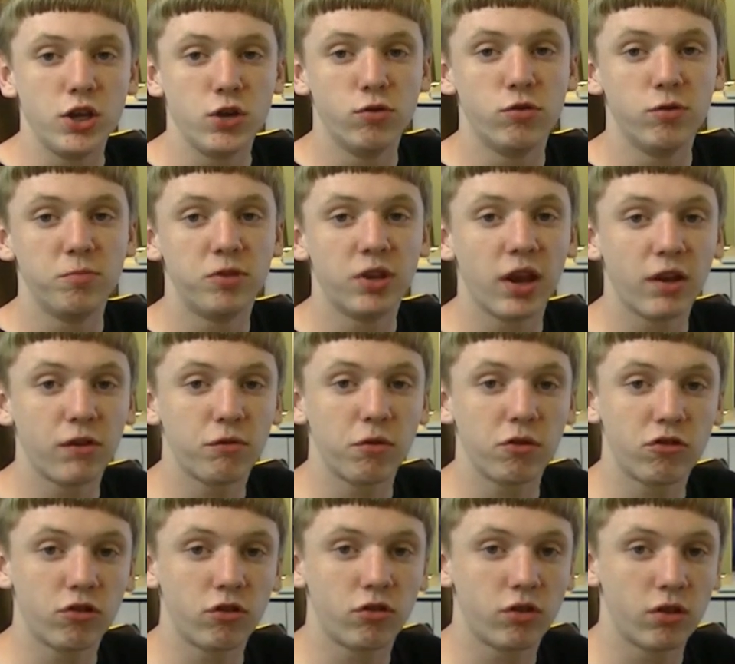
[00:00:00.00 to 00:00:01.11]
YouTube today
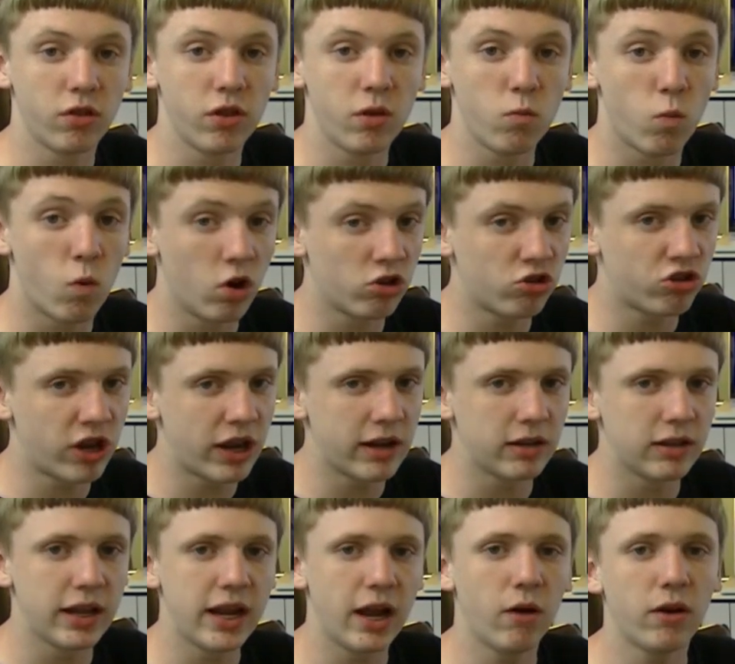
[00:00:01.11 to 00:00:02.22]
switched us to the one
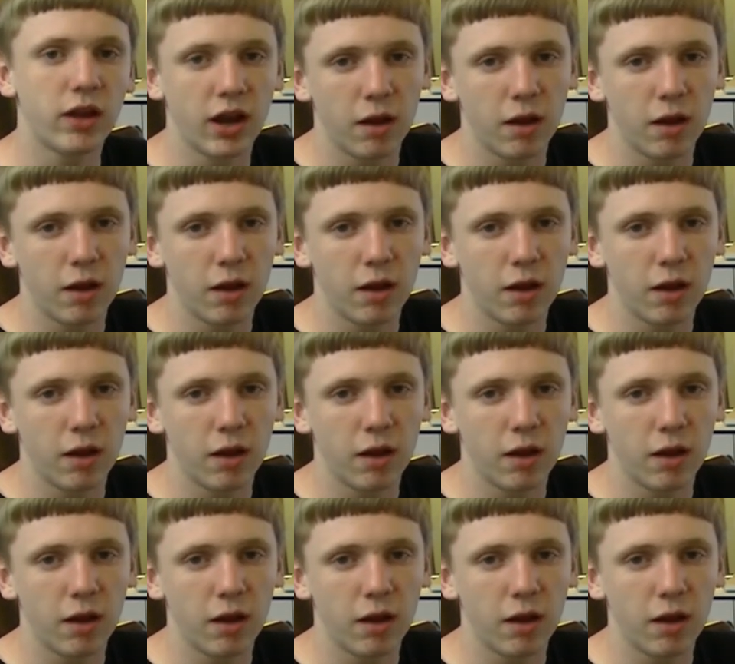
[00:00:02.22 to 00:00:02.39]
channel layout,